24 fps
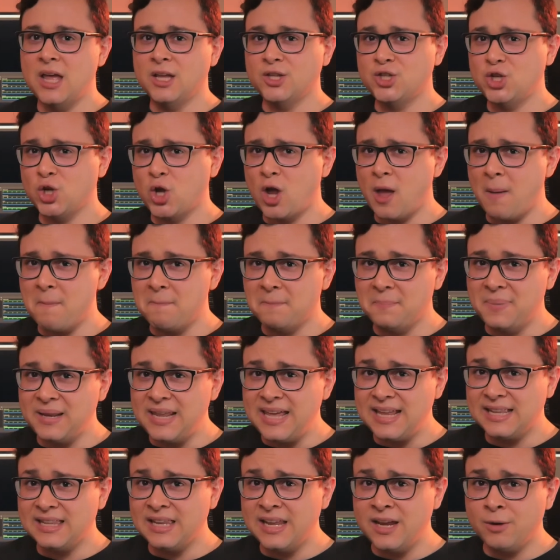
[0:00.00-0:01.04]
to
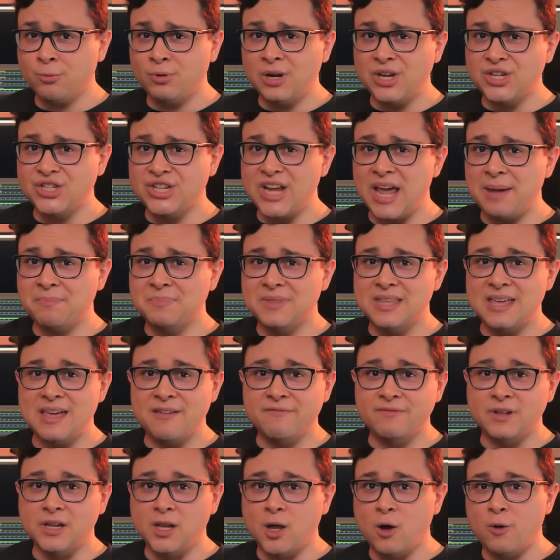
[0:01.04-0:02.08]
completely reshape the
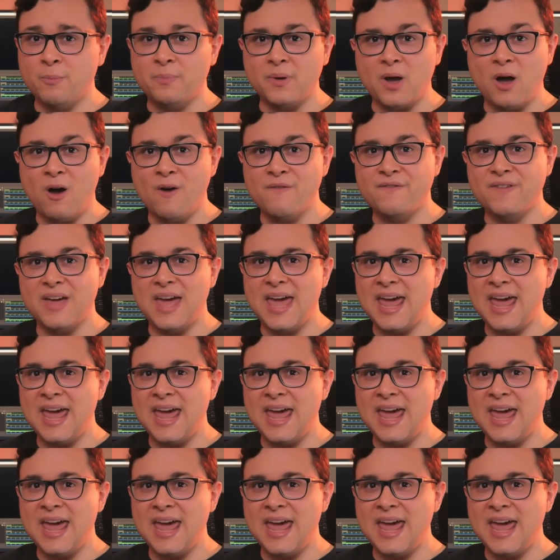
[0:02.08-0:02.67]
envelope of